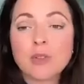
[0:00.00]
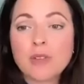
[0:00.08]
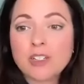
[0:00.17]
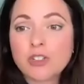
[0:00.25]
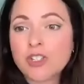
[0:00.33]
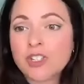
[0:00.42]
So
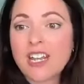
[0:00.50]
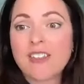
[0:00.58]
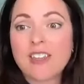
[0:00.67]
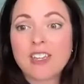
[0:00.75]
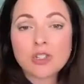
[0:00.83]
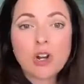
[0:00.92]
let's just
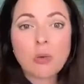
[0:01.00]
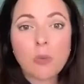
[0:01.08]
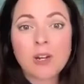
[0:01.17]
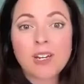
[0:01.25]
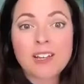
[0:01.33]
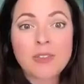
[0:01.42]
say they
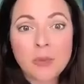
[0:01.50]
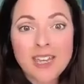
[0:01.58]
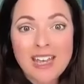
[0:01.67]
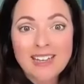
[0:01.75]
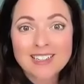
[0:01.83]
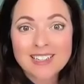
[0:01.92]
start working on the
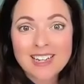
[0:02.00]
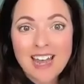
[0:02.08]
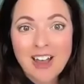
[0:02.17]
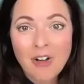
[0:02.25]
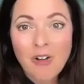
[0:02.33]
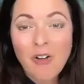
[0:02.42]
weekends
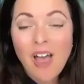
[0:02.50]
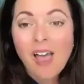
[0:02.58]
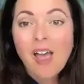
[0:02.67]
now.